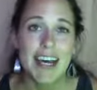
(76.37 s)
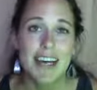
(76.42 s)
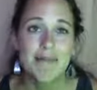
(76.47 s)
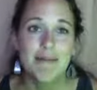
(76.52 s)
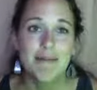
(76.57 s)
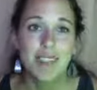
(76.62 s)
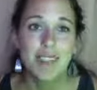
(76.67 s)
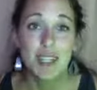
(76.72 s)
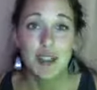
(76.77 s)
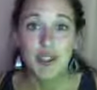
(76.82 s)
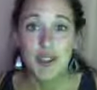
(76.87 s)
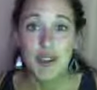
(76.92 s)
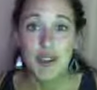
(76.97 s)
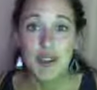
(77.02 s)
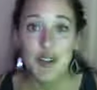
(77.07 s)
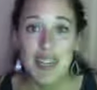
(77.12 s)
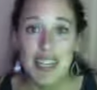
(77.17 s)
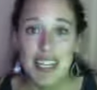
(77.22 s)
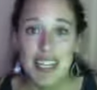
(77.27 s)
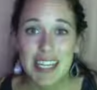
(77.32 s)

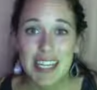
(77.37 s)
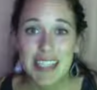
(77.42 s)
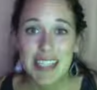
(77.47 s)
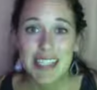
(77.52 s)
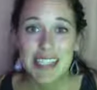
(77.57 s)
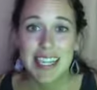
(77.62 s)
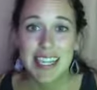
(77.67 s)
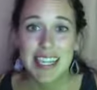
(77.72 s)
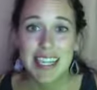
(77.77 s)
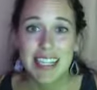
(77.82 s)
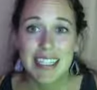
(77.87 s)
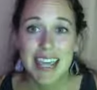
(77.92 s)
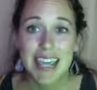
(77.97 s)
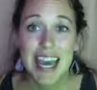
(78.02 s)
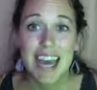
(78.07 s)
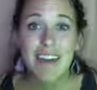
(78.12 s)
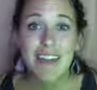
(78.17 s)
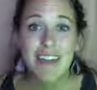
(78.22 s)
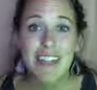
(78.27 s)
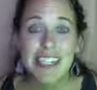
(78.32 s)
learn things and to
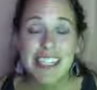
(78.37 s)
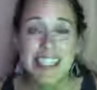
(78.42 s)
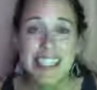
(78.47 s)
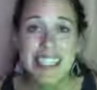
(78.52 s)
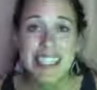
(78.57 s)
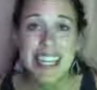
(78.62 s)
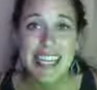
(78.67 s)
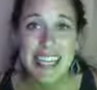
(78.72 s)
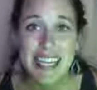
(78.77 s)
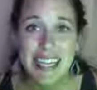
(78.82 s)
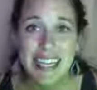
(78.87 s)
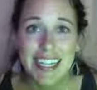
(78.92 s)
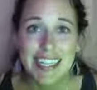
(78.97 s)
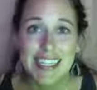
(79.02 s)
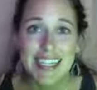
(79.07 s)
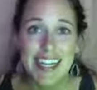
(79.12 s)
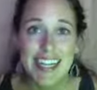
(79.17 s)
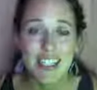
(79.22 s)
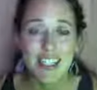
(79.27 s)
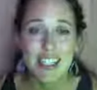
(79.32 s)
have it stick. It's
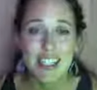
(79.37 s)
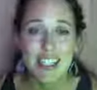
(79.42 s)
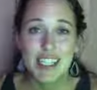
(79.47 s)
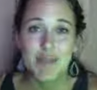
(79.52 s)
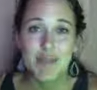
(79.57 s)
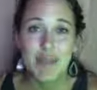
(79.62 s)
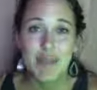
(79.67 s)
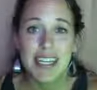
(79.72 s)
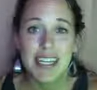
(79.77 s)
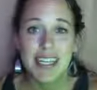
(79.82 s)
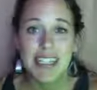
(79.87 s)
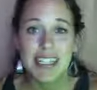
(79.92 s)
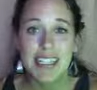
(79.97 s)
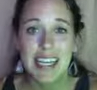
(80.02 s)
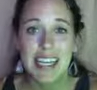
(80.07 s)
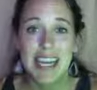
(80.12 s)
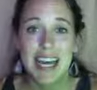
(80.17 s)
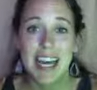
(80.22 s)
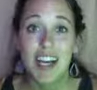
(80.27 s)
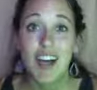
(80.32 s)
not just because they
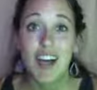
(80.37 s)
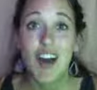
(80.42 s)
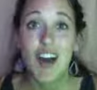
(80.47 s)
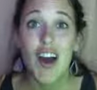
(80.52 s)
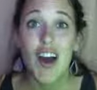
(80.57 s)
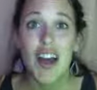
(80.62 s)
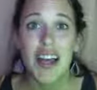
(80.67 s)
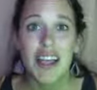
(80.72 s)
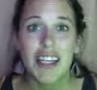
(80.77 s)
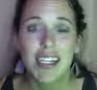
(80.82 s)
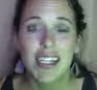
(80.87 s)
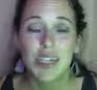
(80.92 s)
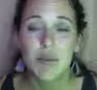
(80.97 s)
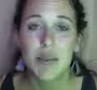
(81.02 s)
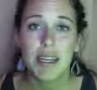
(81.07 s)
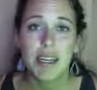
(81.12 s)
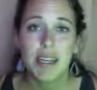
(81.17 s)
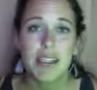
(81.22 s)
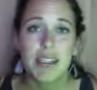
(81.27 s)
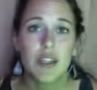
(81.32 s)
got caught, it's
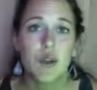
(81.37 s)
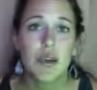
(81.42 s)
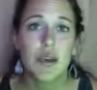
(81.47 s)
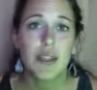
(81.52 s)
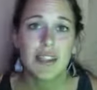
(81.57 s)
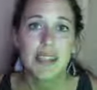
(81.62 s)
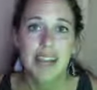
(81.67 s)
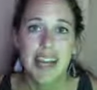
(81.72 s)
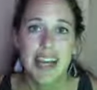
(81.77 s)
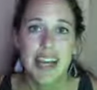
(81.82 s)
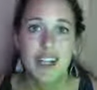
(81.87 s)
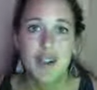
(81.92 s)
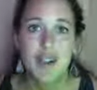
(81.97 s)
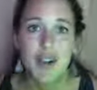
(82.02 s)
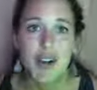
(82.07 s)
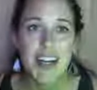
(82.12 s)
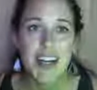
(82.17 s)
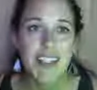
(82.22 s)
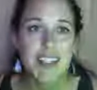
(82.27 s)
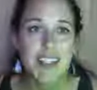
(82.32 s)
because there was a natural
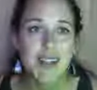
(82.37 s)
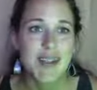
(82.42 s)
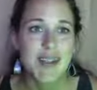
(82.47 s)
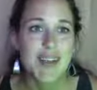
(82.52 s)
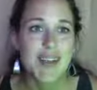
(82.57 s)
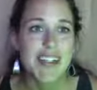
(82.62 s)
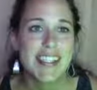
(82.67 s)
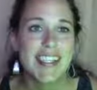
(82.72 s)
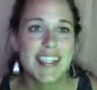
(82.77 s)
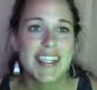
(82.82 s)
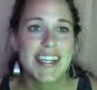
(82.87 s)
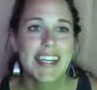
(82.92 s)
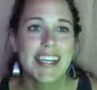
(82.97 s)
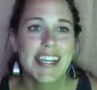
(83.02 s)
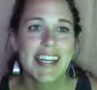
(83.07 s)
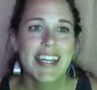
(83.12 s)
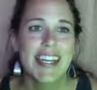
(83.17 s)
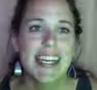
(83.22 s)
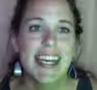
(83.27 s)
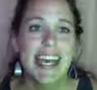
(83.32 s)
consequence.
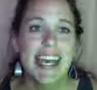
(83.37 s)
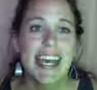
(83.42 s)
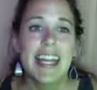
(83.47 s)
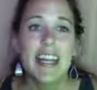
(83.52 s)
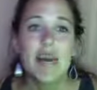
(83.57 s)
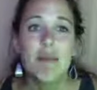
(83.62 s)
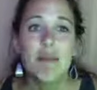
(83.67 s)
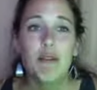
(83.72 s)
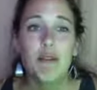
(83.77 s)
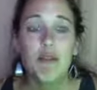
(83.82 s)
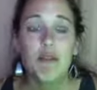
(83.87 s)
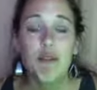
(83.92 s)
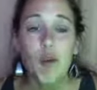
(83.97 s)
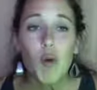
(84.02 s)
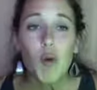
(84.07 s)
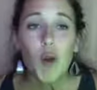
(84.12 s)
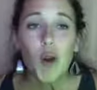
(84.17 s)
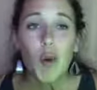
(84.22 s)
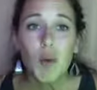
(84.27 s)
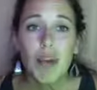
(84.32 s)
Number
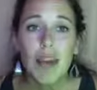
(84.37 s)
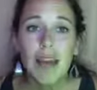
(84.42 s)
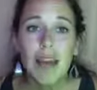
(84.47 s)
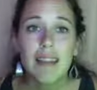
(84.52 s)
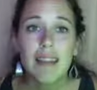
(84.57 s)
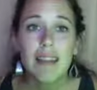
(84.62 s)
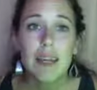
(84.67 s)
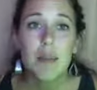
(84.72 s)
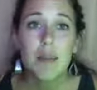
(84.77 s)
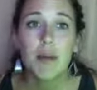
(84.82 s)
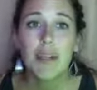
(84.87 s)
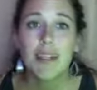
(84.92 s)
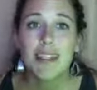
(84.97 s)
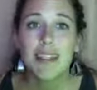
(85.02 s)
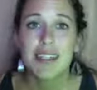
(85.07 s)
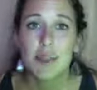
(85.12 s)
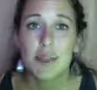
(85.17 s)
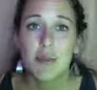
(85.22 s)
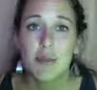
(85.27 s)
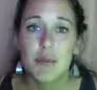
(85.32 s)
4, we had the
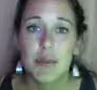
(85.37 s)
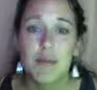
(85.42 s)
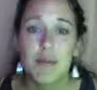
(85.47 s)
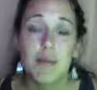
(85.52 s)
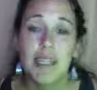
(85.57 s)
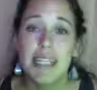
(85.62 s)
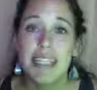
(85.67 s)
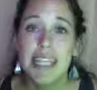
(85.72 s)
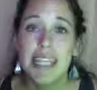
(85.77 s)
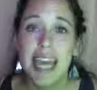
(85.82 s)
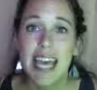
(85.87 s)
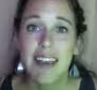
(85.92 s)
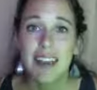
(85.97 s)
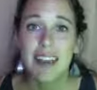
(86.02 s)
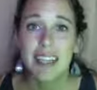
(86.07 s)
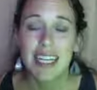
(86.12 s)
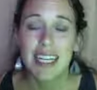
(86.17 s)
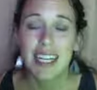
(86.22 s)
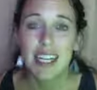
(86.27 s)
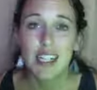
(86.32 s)
abundance
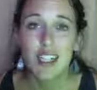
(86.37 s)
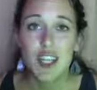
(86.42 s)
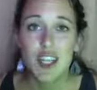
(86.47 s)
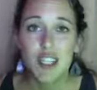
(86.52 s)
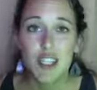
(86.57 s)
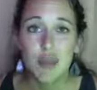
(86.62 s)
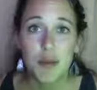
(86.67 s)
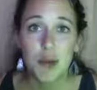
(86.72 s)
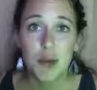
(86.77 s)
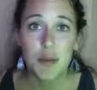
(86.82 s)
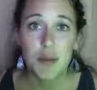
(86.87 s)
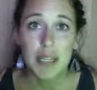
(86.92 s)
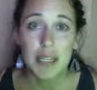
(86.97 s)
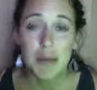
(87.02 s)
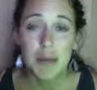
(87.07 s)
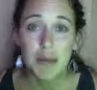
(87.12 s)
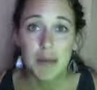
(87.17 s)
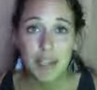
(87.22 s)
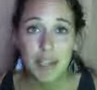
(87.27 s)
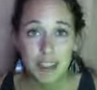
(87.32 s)
mentality, and I talked about being a
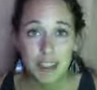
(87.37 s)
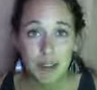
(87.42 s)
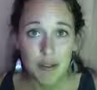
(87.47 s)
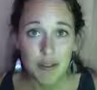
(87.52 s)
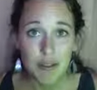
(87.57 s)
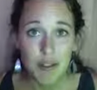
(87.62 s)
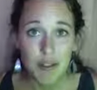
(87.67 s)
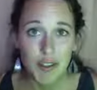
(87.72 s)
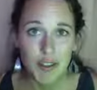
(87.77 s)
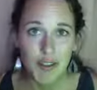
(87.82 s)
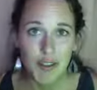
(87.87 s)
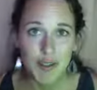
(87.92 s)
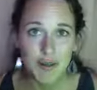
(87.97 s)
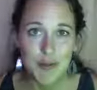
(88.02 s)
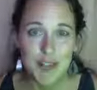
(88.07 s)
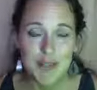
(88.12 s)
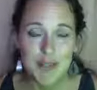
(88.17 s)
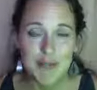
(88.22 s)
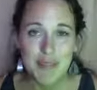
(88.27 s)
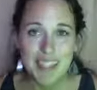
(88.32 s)
bucket filler and
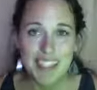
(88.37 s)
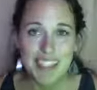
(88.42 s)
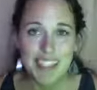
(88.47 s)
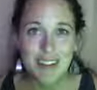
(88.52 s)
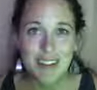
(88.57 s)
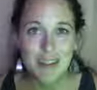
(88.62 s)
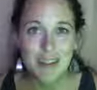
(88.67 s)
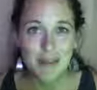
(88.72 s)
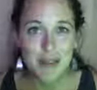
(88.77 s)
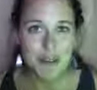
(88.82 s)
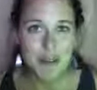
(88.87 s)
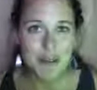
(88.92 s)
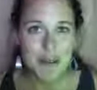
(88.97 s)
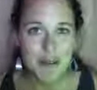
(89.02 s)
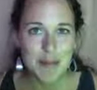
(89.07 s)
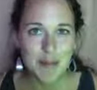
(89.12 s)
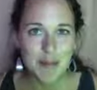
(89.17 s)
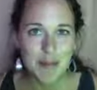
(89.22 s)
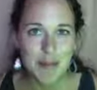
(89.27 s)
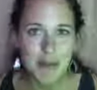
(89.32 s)
what it means to fill
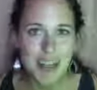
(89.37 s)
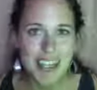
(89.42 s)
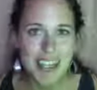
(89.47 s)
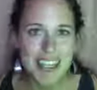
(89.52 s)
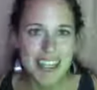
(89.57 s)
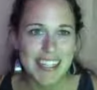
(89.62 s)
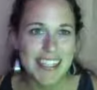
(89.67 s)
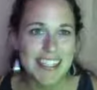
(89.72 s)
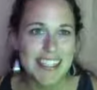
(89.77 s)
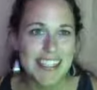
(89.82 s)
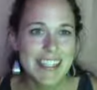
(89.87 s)
people's buckets.